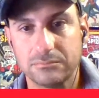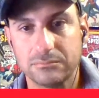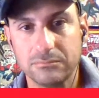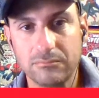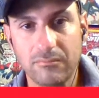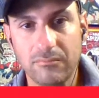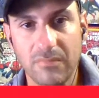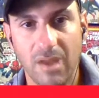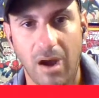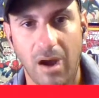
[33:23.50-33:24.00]

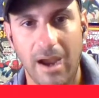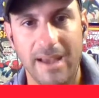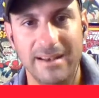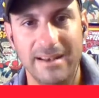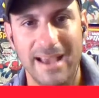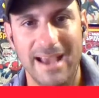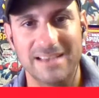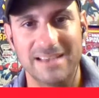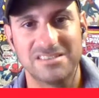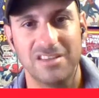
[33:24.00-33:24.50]
All right,
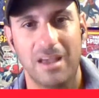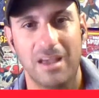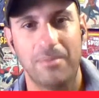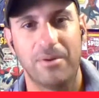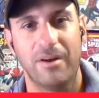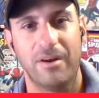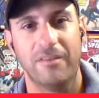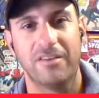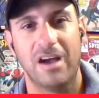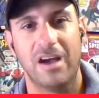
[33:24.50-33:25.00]
next.
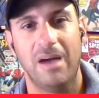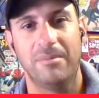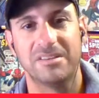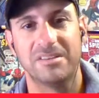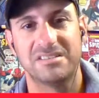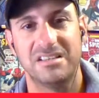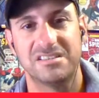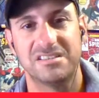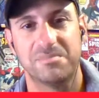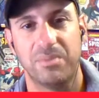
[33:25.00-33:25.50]
Library of Comics
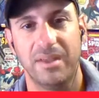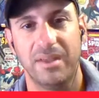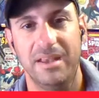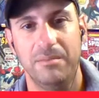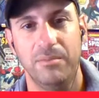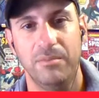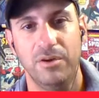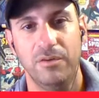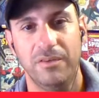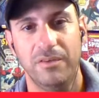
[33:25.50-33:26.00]
says, Blade
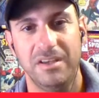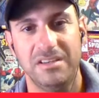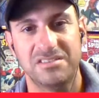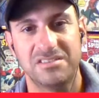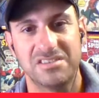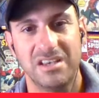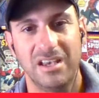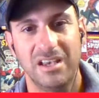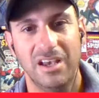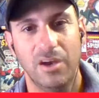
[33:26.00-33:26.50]

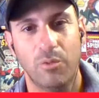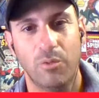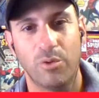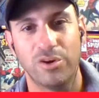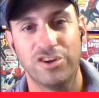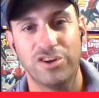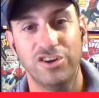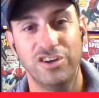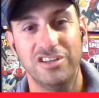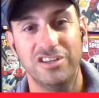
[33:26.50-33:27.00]
movies were
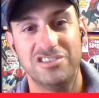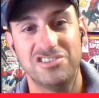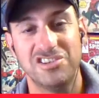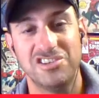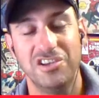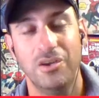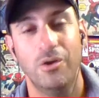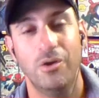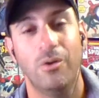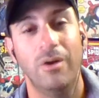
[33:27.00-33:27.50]
good
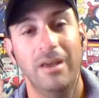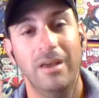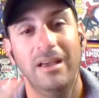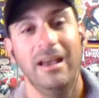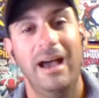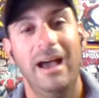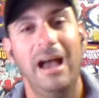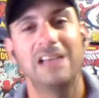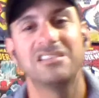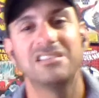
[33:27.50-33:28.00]
too.
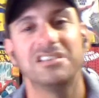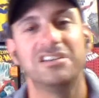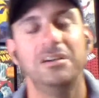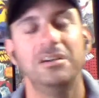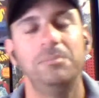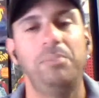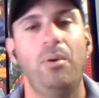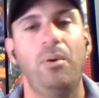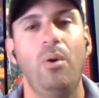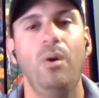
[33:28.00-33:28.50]
That's a good
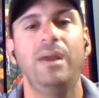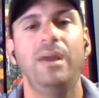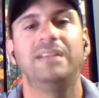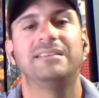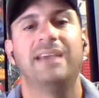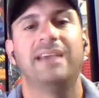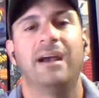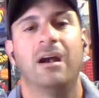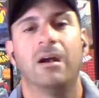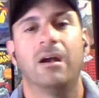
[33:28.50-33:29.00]
point
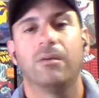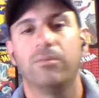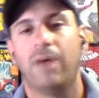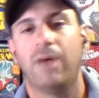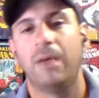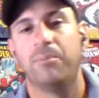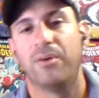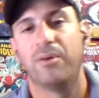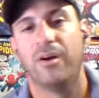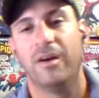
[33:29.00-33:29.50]
there,
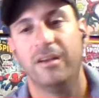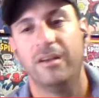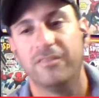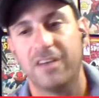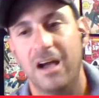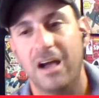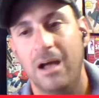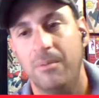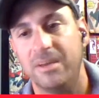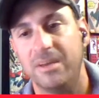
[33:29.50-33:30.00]
Library of
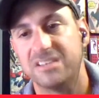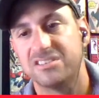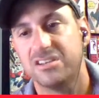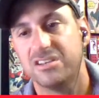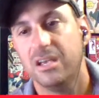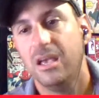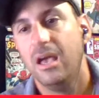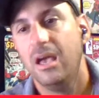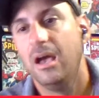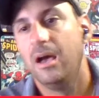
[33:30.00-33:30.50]
Comics.
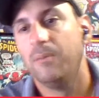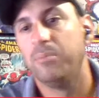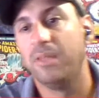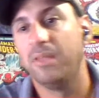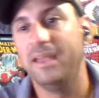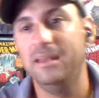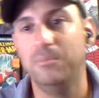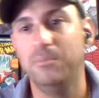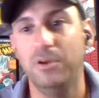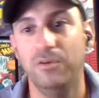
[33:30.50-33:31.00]

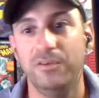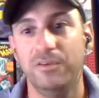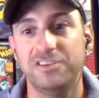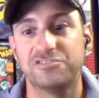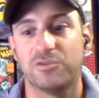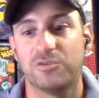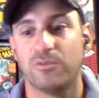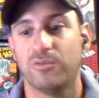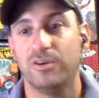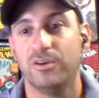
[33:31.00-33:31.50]
Blade movies
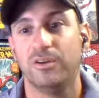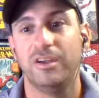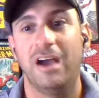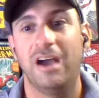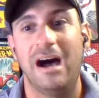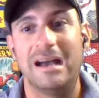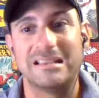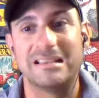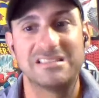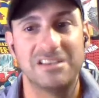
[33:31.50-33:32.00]
were really
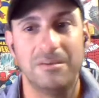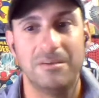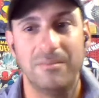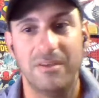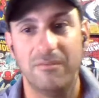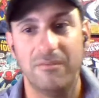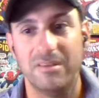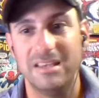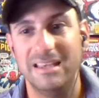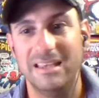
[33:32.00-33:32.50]
awesome,
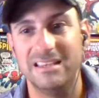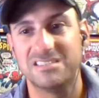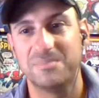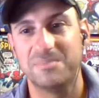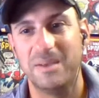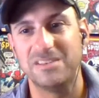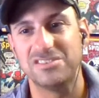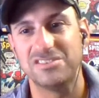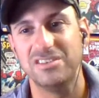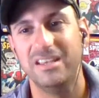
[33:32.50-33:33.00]

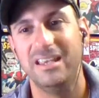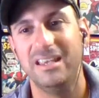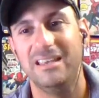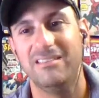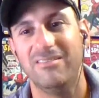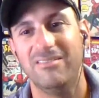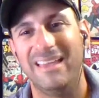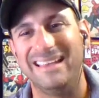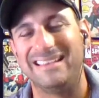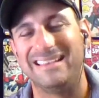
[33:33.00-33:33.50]
especially
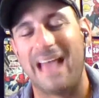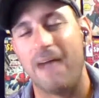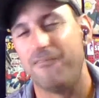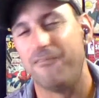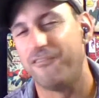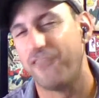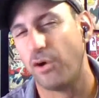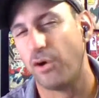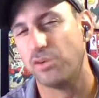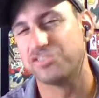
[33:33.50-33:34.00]
like that
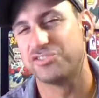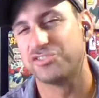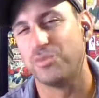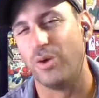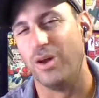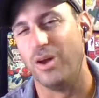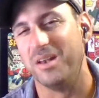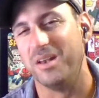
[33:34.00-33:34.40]
first one.